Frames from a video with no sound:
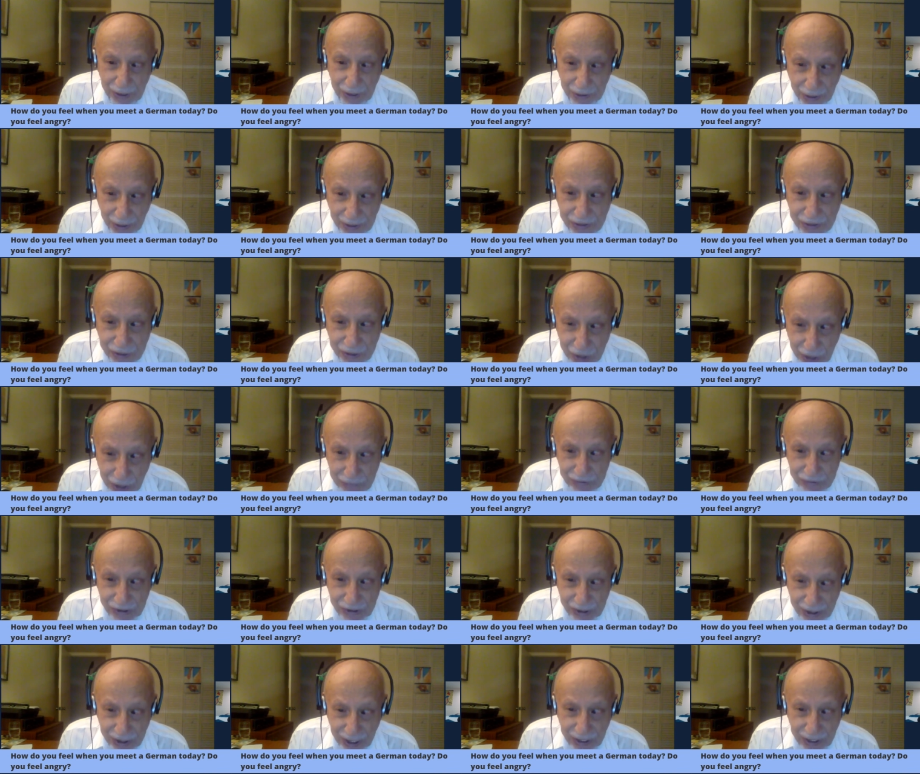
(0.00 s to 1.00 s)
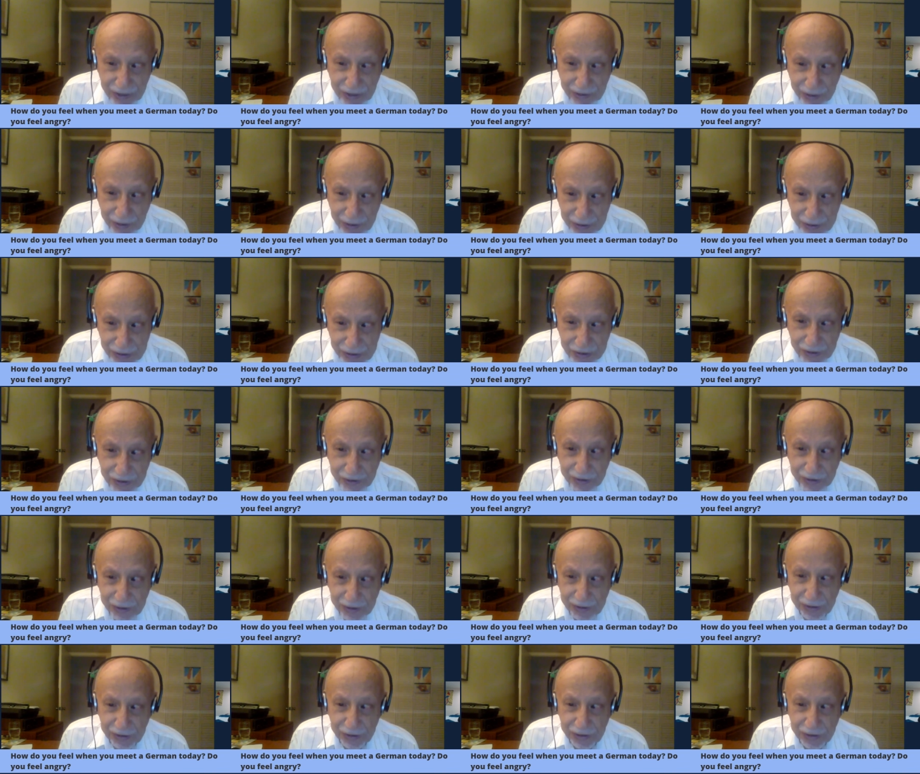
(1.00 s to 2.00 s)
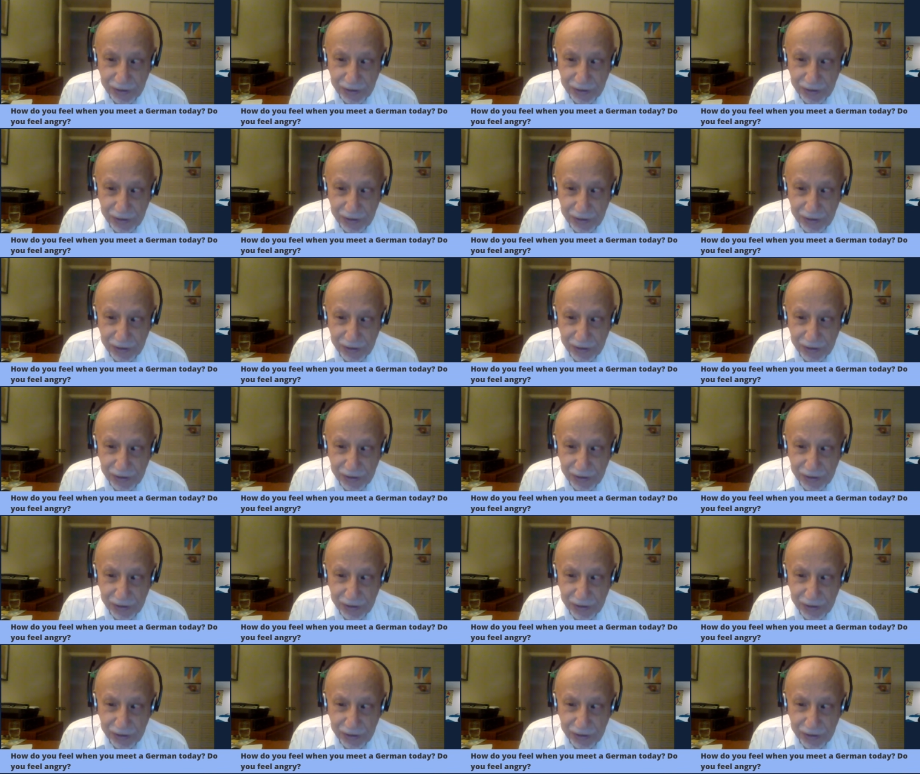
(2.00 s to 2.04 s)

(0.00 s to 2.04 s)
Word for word: That sounds scary, isn't it?